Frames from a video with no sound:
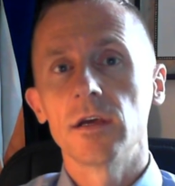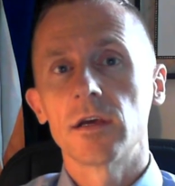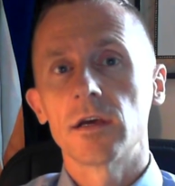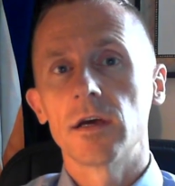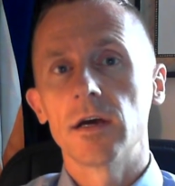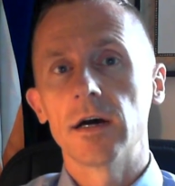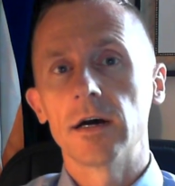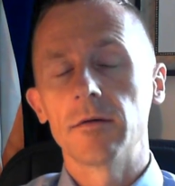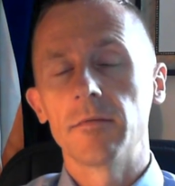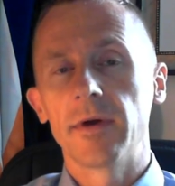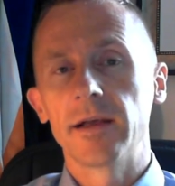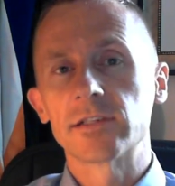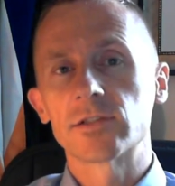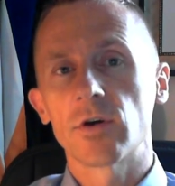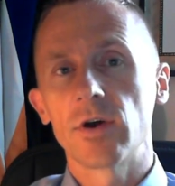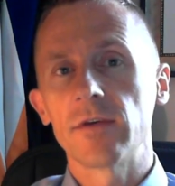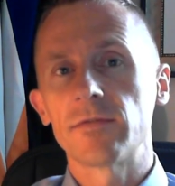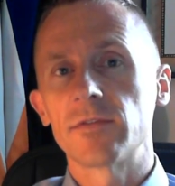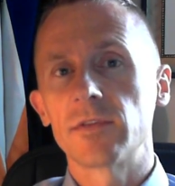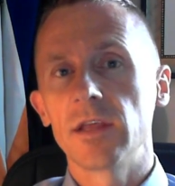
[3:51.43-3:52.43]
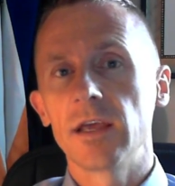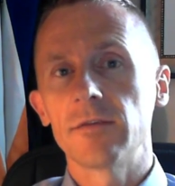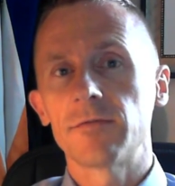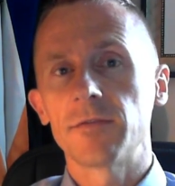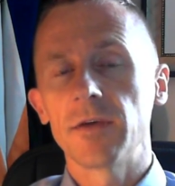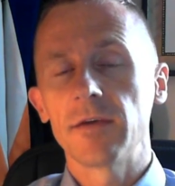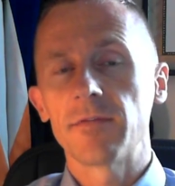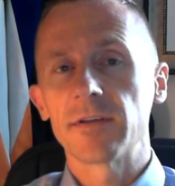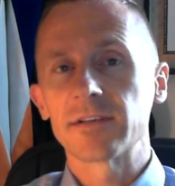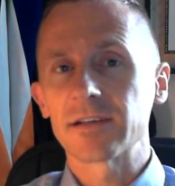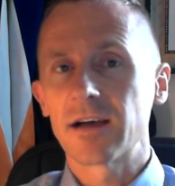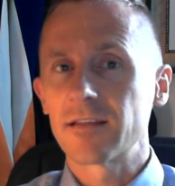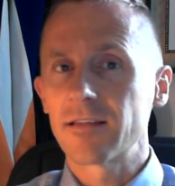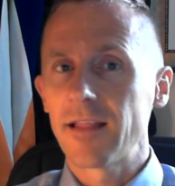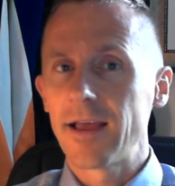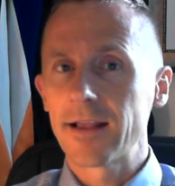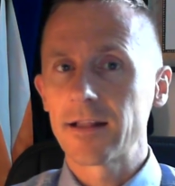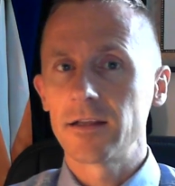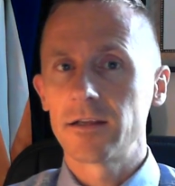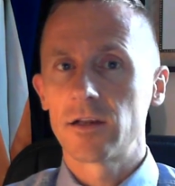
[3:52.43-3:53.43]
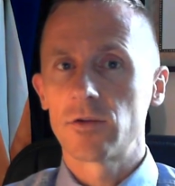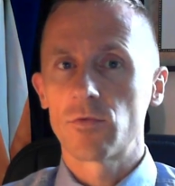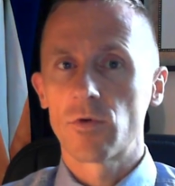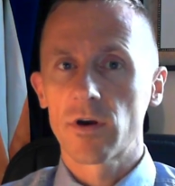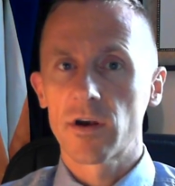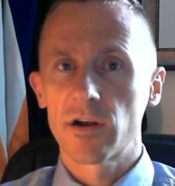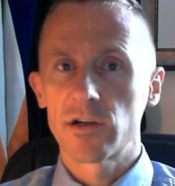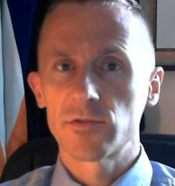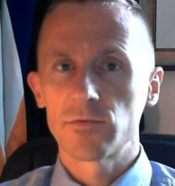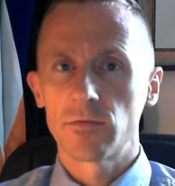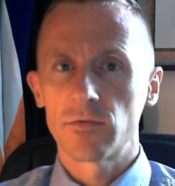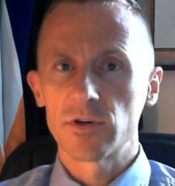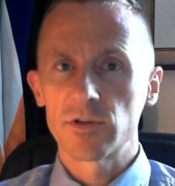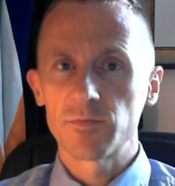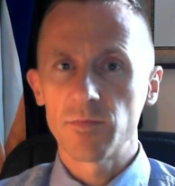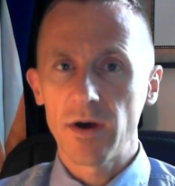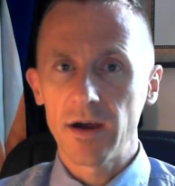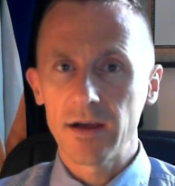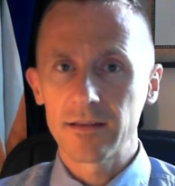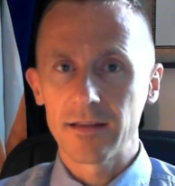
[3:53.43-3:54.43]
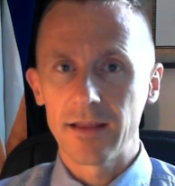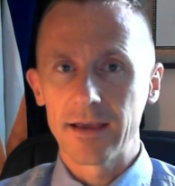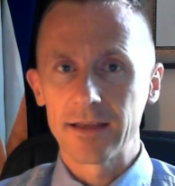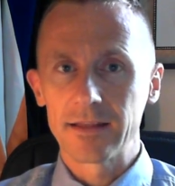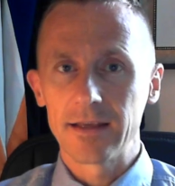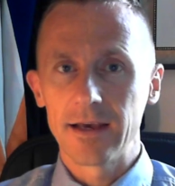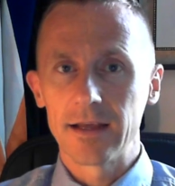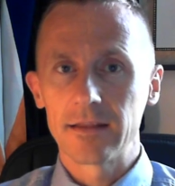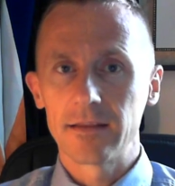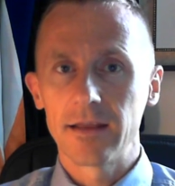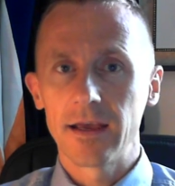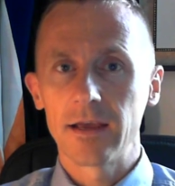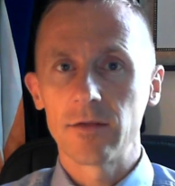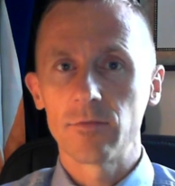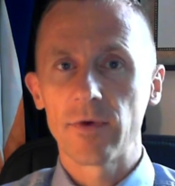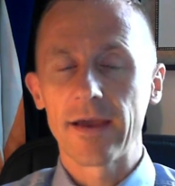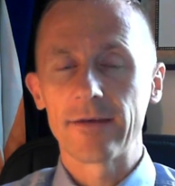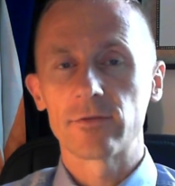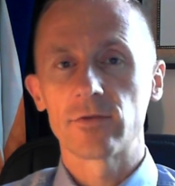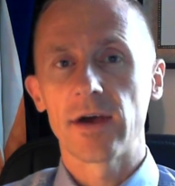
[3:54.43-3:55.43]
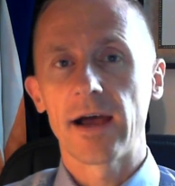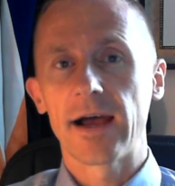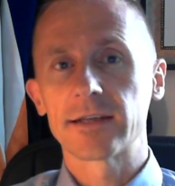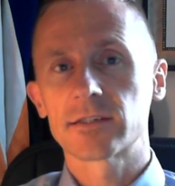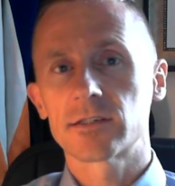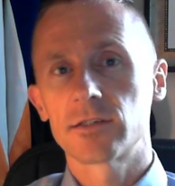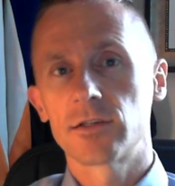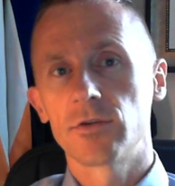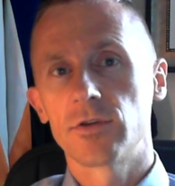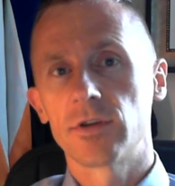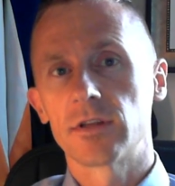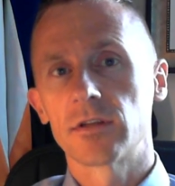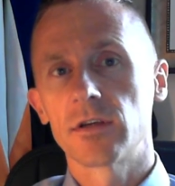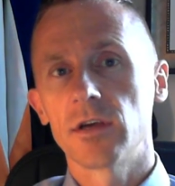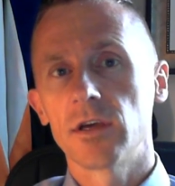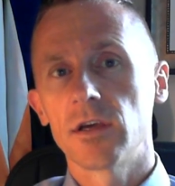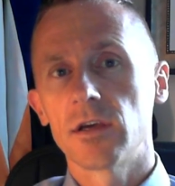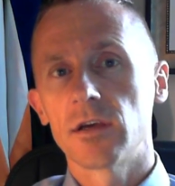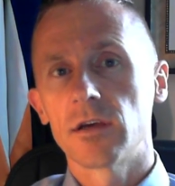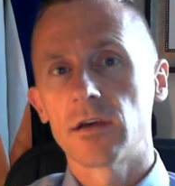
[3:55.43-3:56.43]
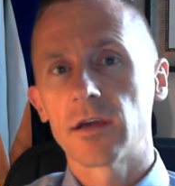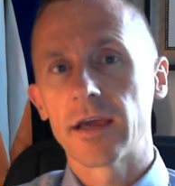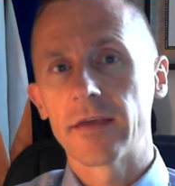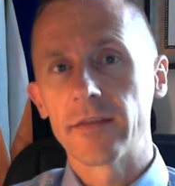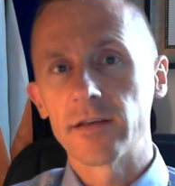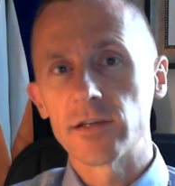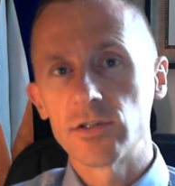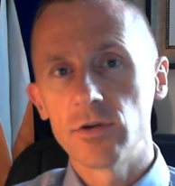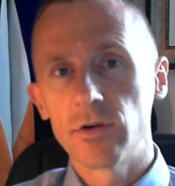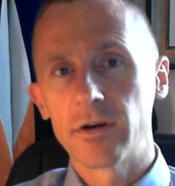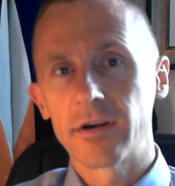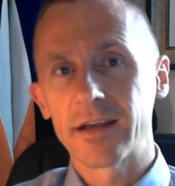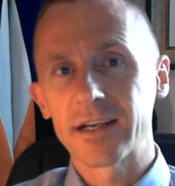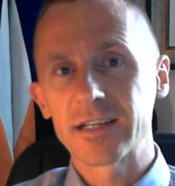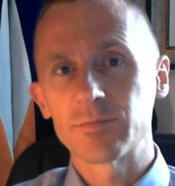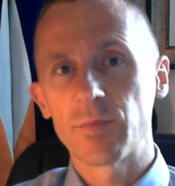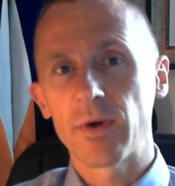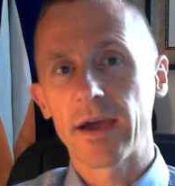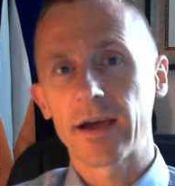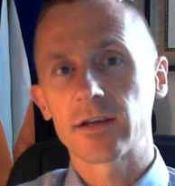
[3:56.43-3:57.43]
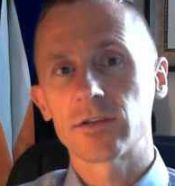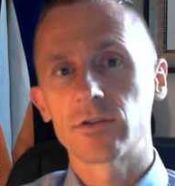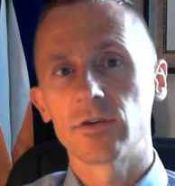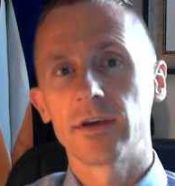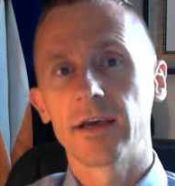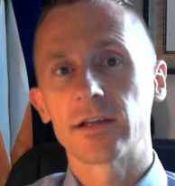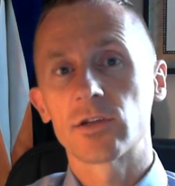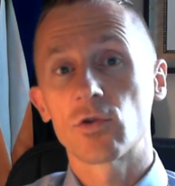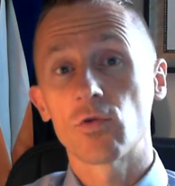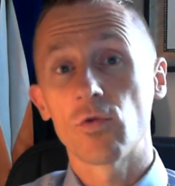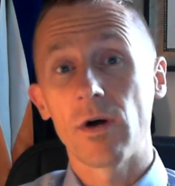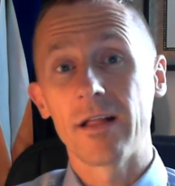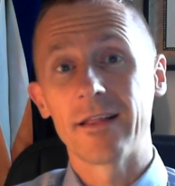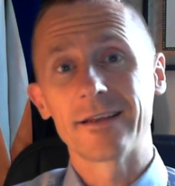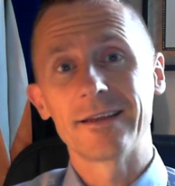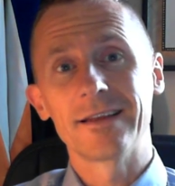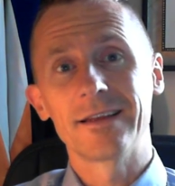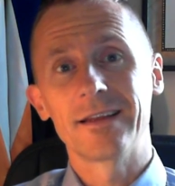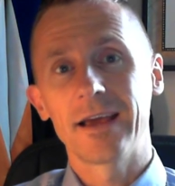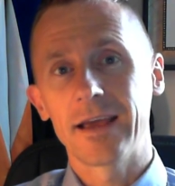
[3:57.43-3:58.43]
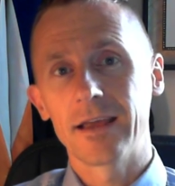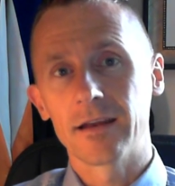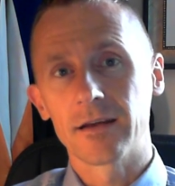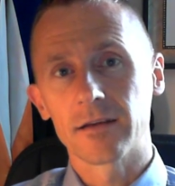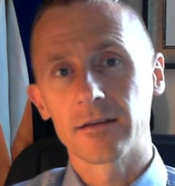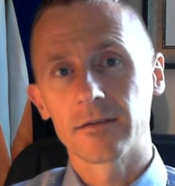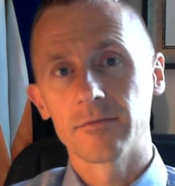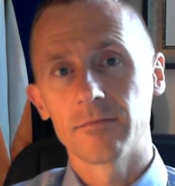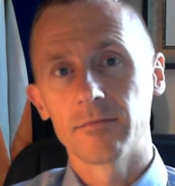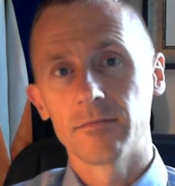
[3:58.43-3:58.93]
And so if it's unlikely that workers will respond like that, then we have to ask can the student expect to get quality data?